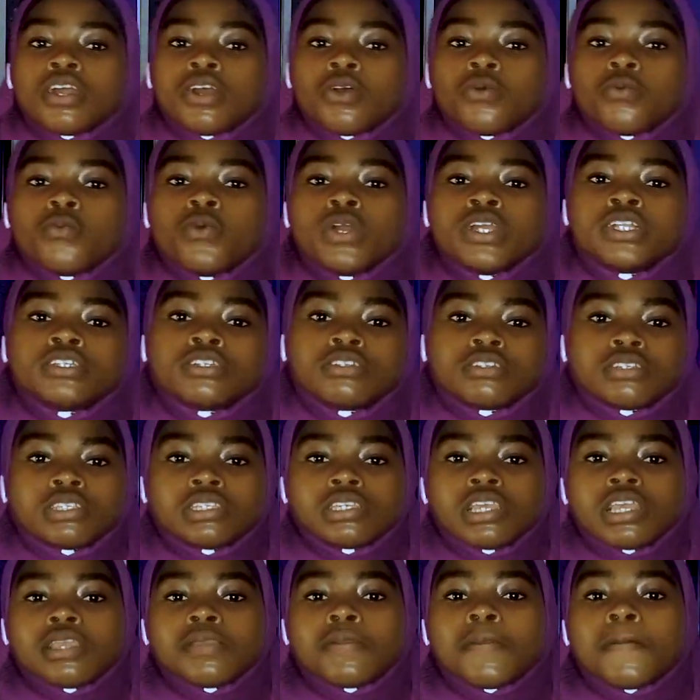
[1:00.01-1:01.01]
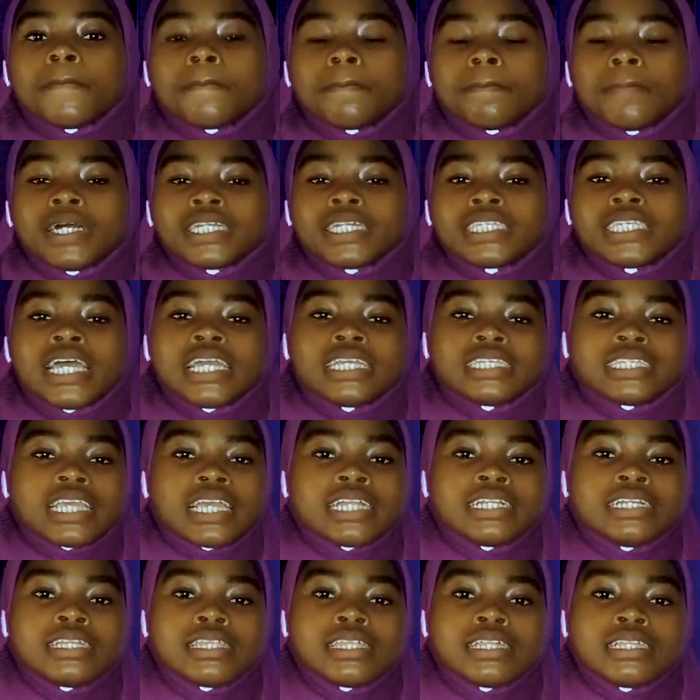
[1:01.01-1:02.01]
When you say matter is
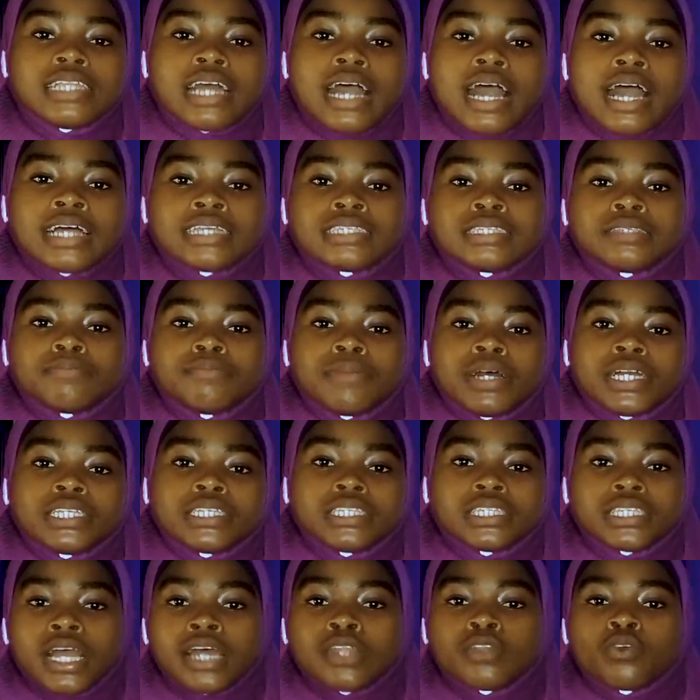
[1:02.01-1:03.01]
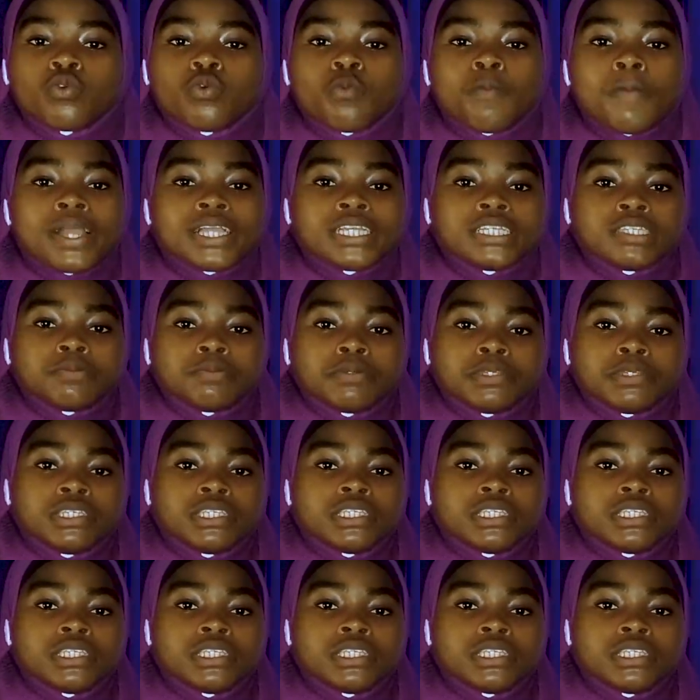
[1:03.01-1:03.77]
anything that has mass and occupies space,